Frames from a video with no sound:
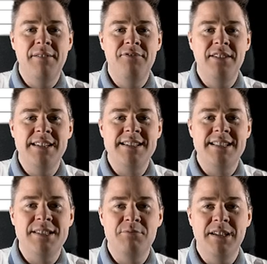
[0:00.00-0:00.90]
and finish
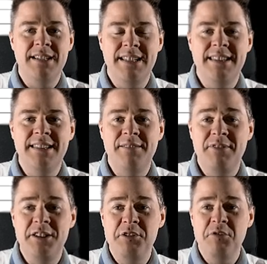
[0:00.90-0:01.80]
this one in the
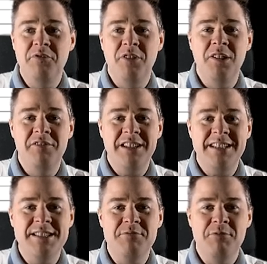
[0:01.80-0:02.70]
video following
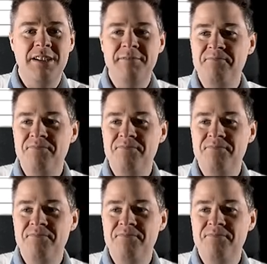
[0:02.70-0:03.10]
this one.